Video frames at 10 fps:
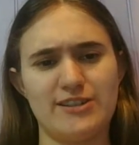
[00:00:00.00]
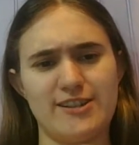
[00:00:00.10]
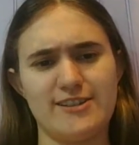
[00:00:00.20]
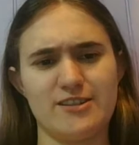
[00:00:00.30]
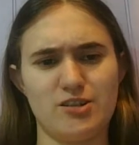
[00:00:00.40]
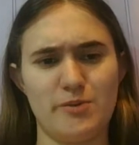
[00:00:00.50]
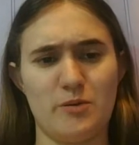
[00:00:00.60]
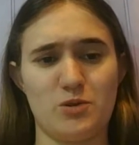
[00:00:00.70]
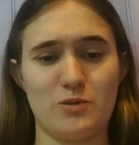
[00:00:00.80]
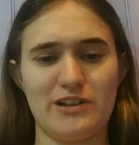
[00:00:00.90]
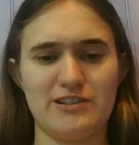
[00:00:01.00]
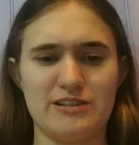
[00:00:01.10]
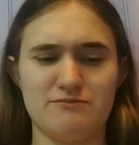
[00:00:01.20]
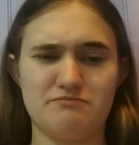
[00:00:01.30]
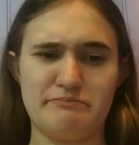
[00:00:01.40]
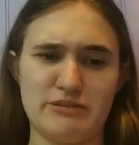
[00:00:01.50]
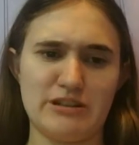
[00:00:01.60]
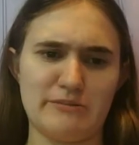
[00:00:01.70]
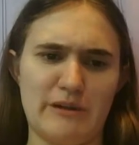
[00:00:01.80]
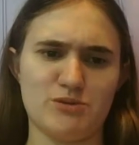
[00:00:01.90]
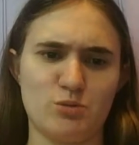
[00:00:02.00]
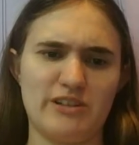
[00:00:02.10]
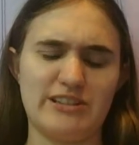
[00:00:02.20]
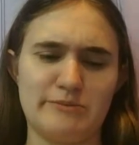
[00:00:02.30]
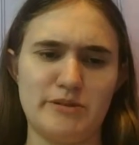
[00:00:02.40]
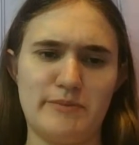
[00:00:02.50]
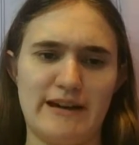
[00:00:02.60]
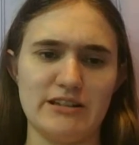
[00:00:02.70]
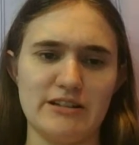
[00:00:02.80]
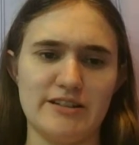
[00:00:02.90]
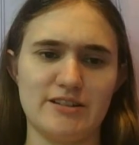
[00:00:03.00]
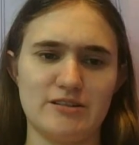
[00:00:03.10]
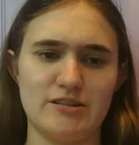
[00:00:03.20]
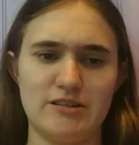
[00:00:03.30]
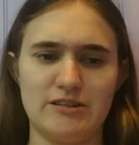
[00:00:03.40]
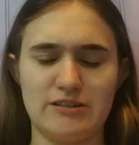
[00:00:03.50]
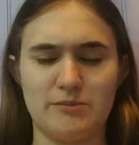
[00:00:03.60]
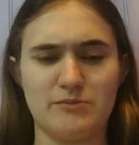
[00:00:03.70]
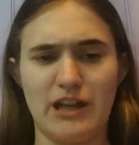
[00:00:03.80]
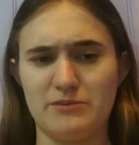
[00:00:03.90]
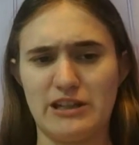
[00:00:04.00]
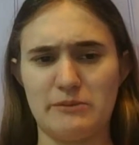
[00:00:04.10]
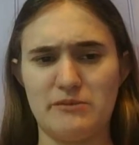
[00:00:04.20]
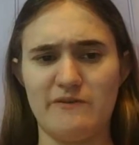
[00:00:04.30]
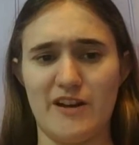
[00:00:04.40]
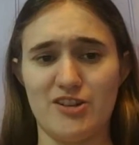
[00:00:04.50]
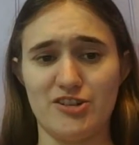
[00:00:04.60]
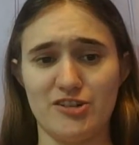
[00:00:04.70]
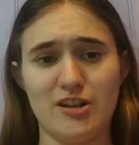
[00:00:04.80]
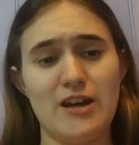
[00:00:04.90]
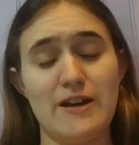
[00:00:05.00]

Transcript: It's a serpent with wings, and sometimes the wings can be bat-like, sometimes they can be feathered.